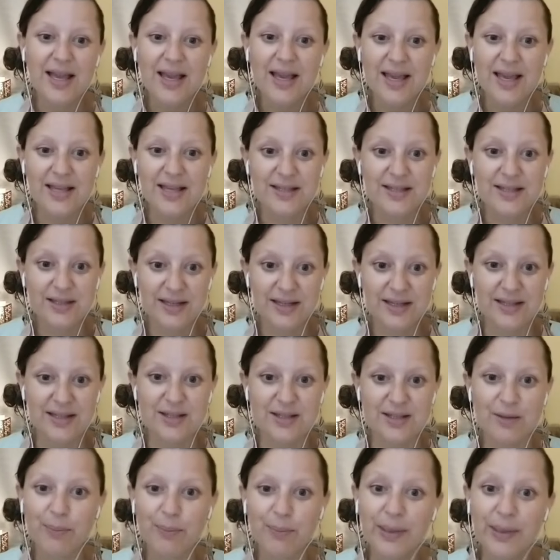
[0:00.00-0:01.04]
is that it's
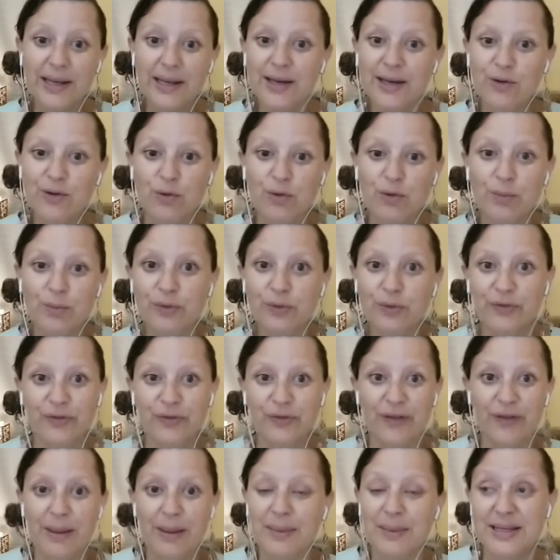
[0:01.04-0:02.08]
completely normal for
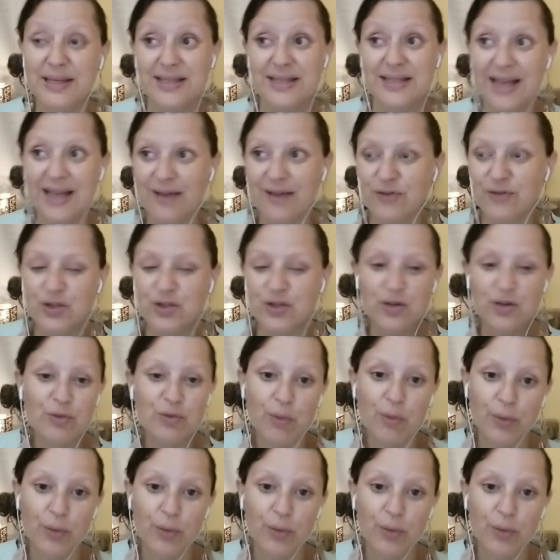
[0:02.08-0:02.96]
families to have 2 or